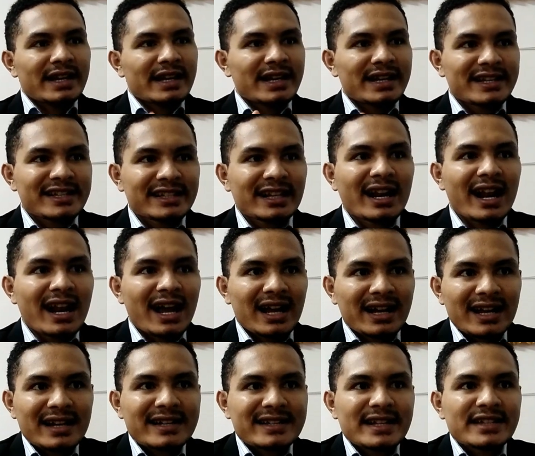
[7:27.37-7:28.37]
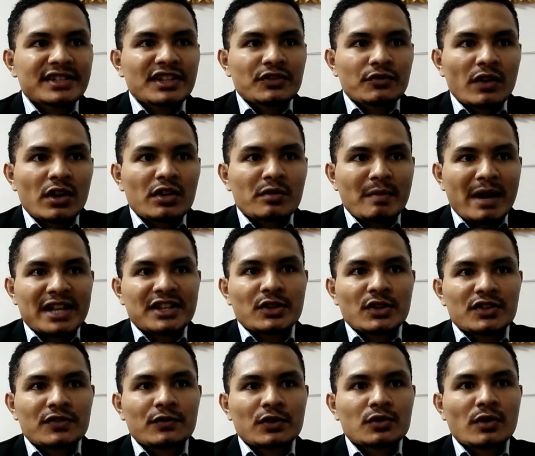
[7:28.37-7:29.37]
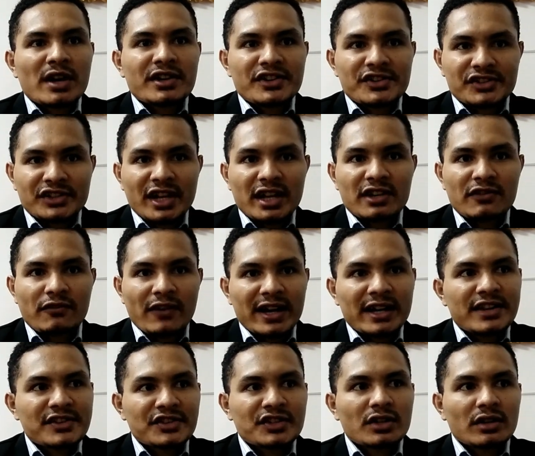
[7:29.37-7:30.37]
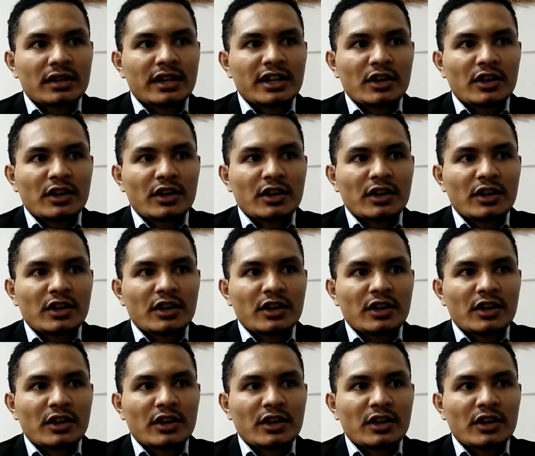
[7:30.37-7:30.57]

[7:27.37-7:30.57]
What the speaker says: External analysis is very much useful to understand the financial